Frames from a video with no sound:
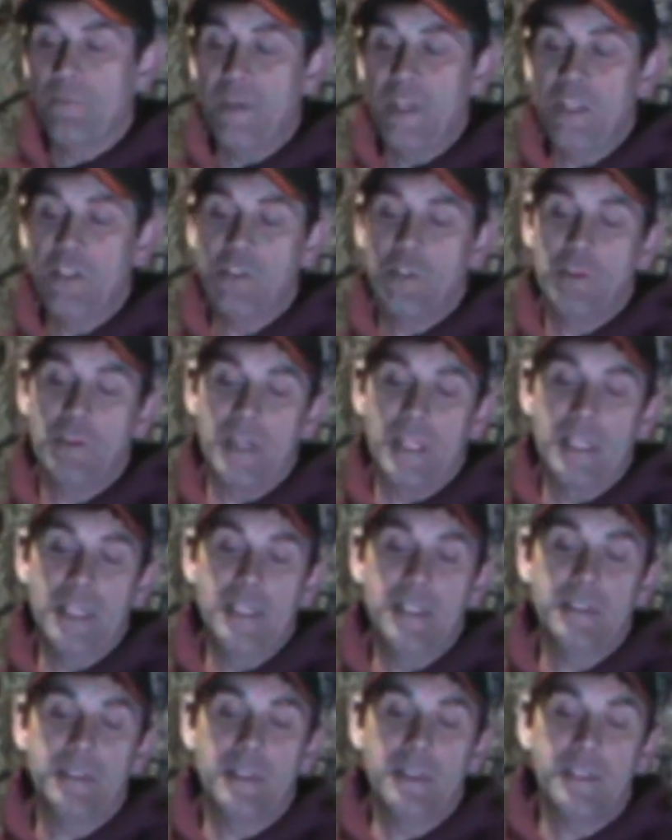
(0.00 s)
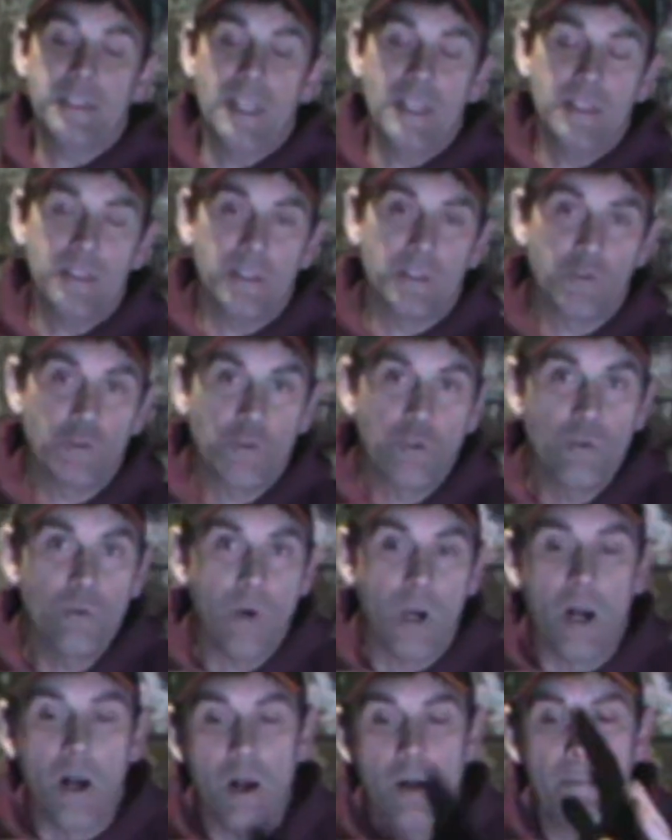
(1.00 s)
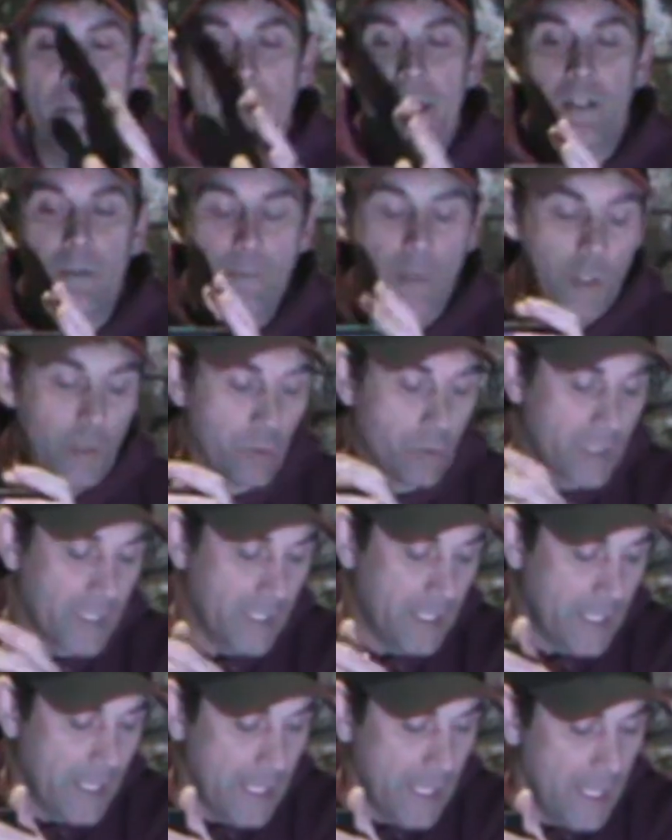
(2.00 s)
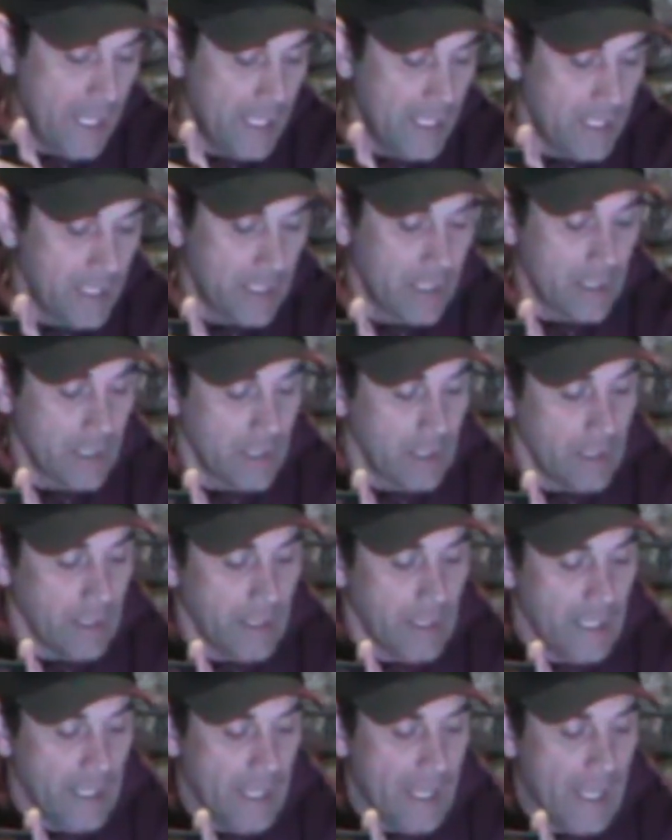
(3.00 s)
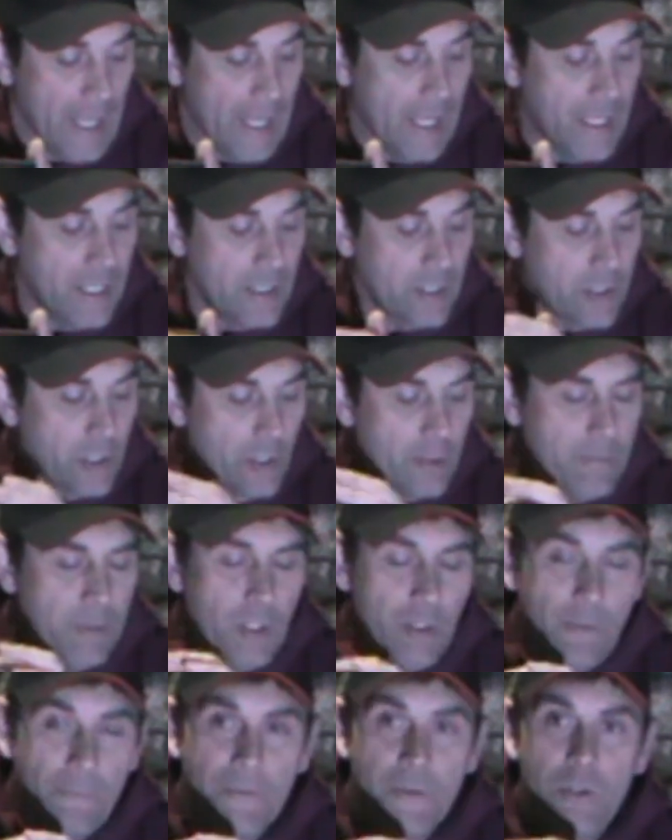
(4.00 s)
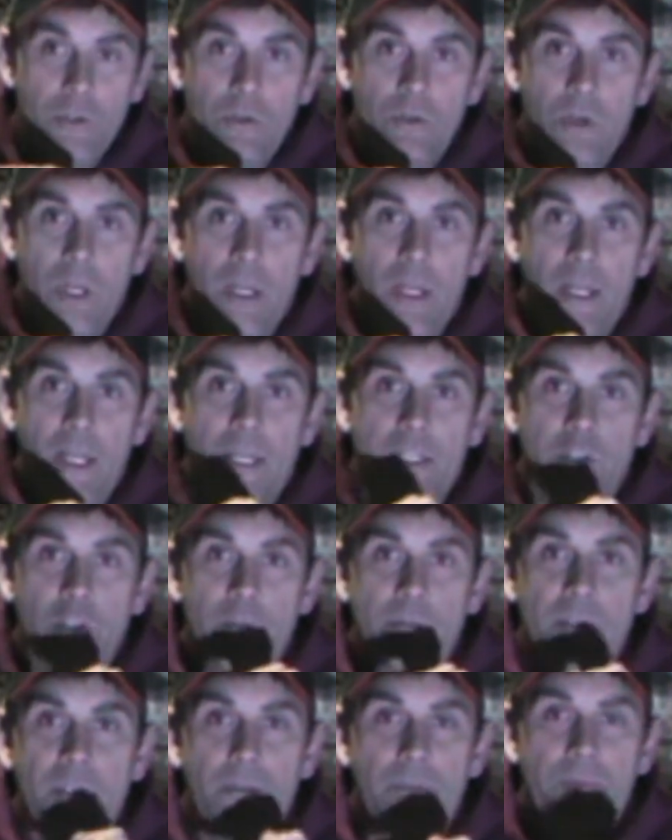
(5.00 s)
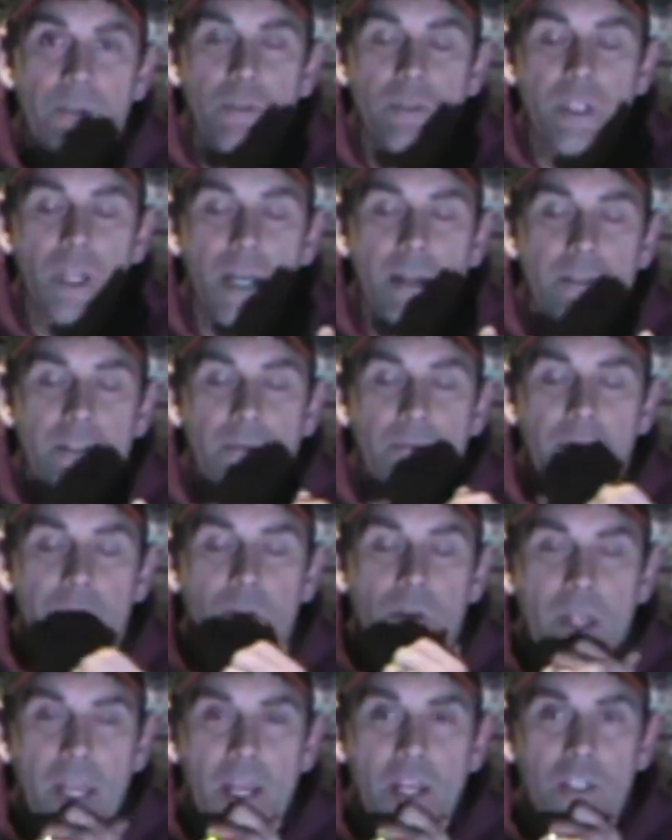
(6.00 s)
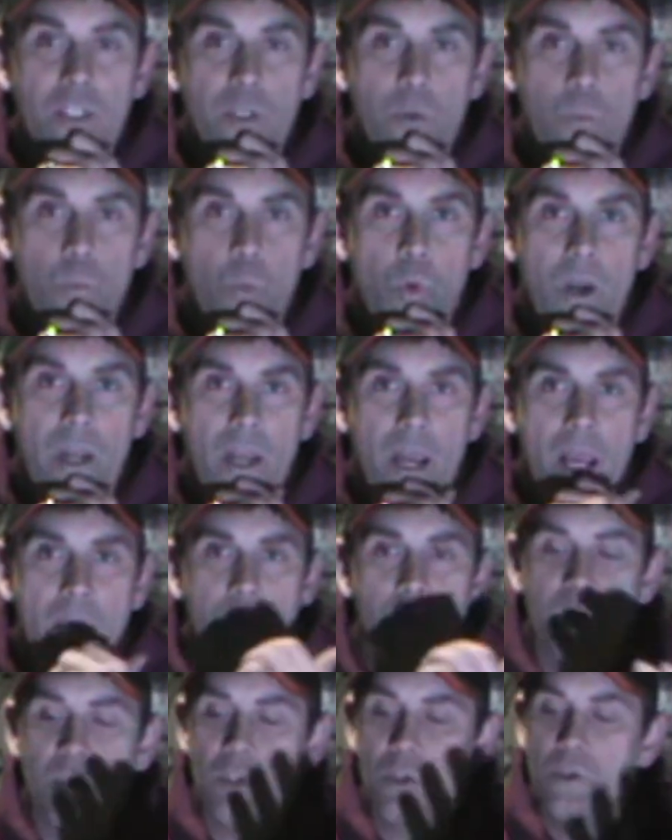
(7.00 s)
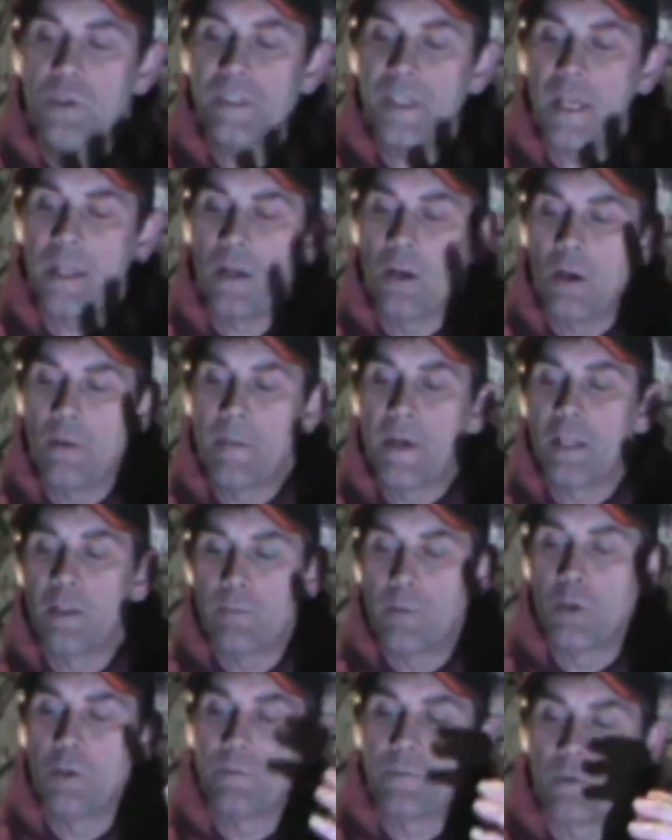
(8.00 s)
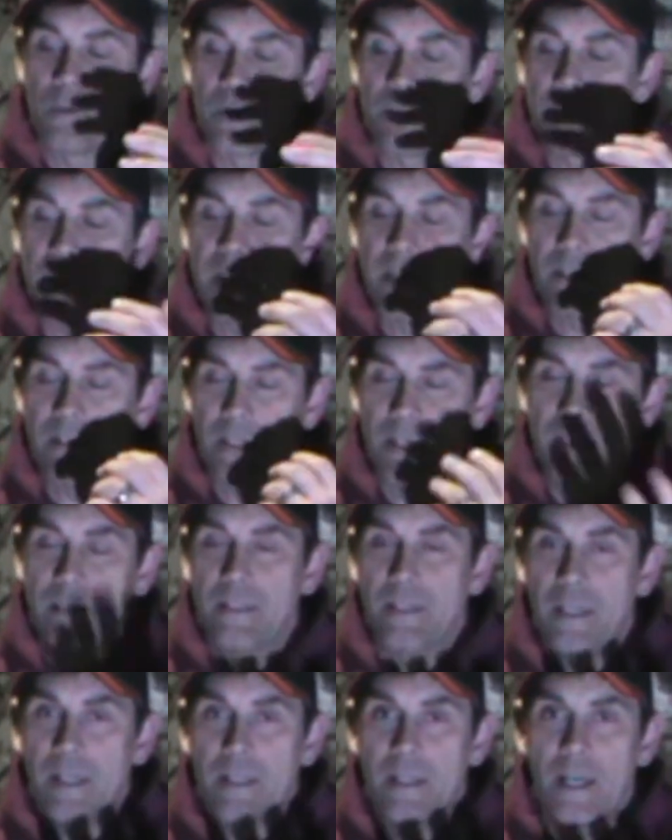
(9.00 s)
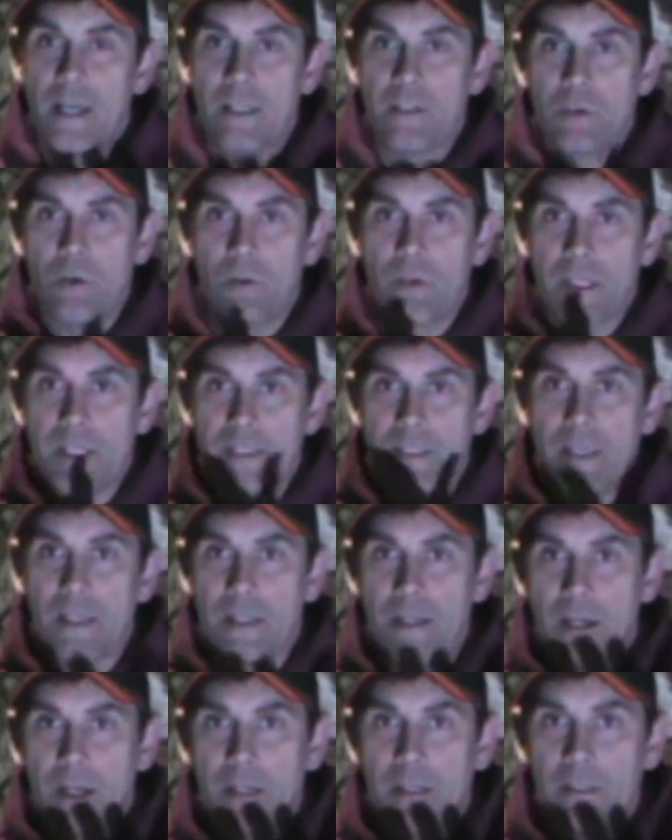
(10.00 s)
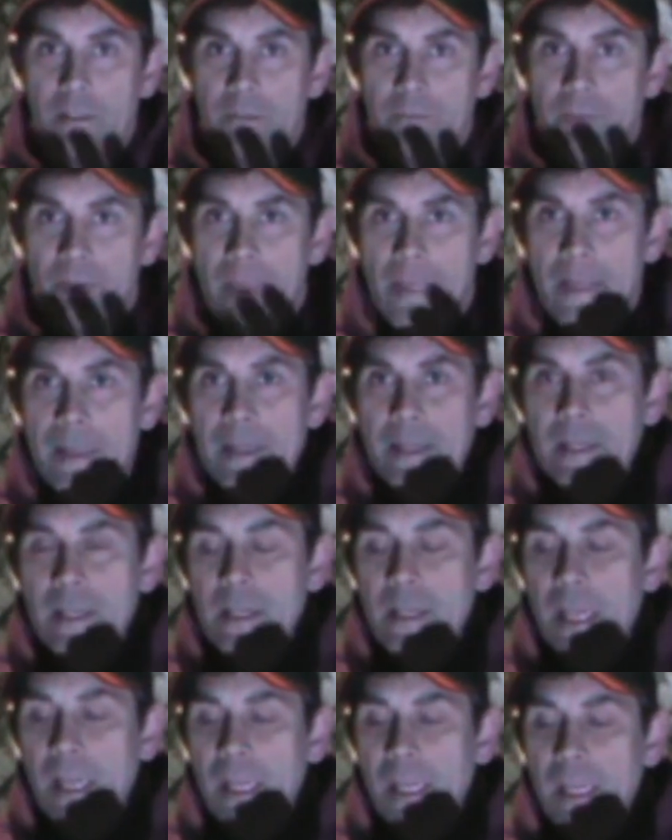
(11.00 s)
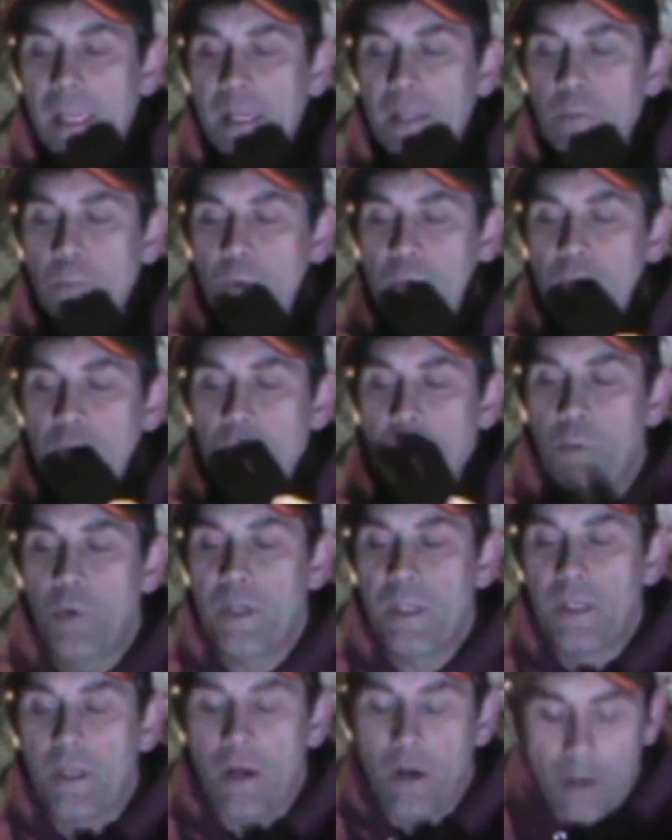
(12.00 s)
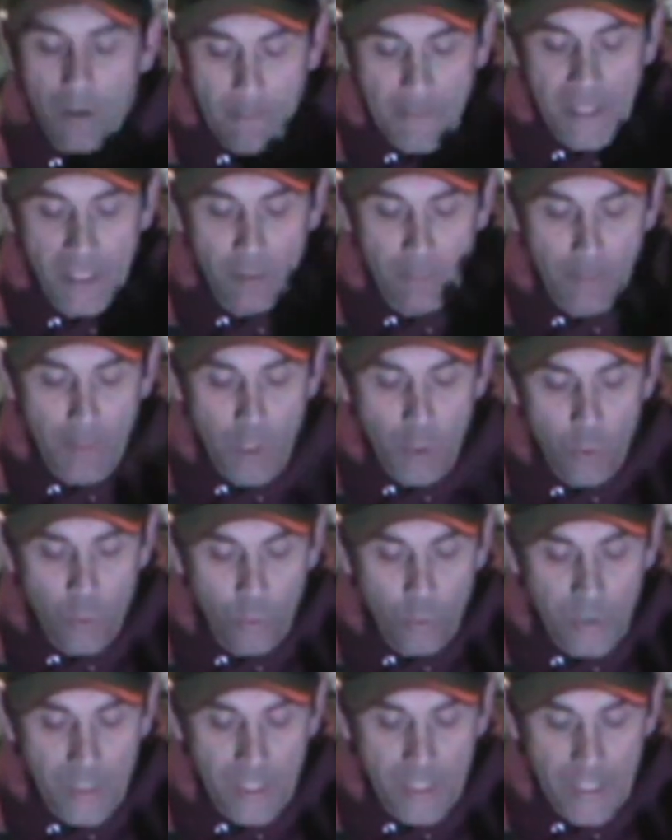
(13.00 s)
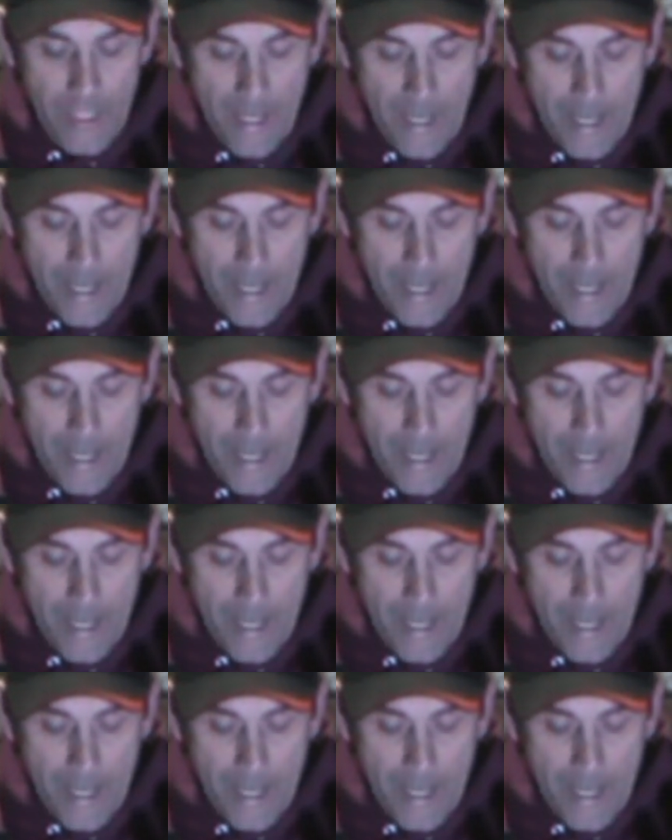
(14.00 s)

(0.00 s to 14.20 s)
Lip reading: feature is this has a true all metal mode. And it took me a few times to figure out actually what I would use that all metal mode for, because like I said, I don't like digging iron. And when you put in all metal mode,